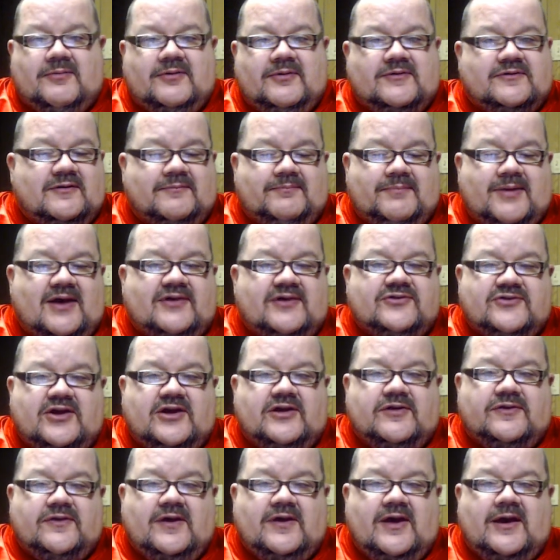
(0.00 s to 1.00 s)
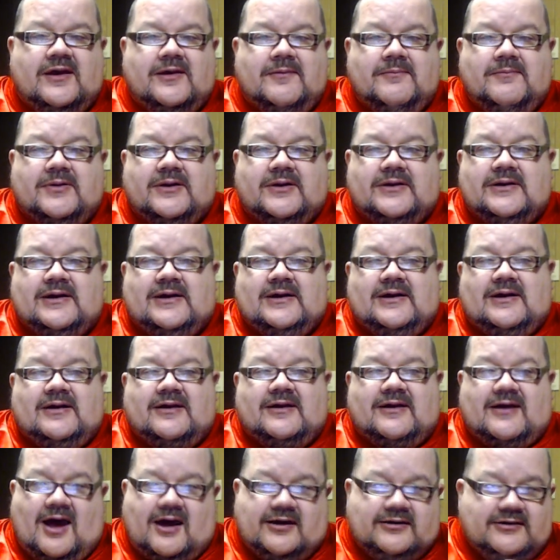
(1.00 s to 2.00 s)
It's a pesky thing, but
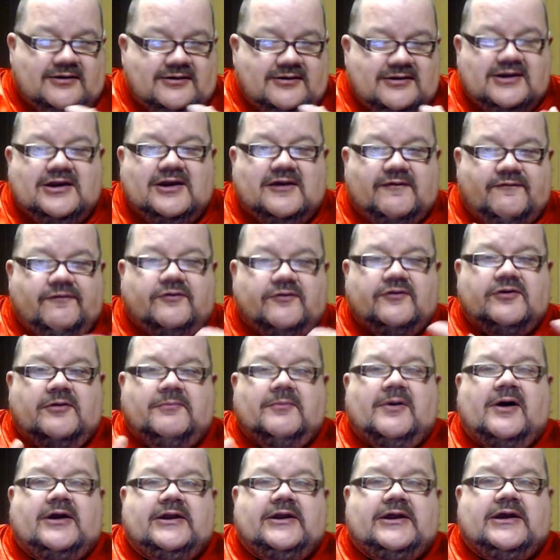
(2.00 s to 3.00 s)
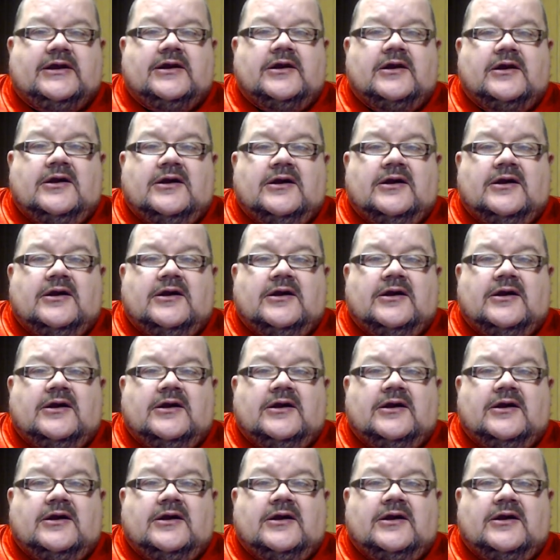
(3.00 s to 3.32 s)
kind of need it for the money.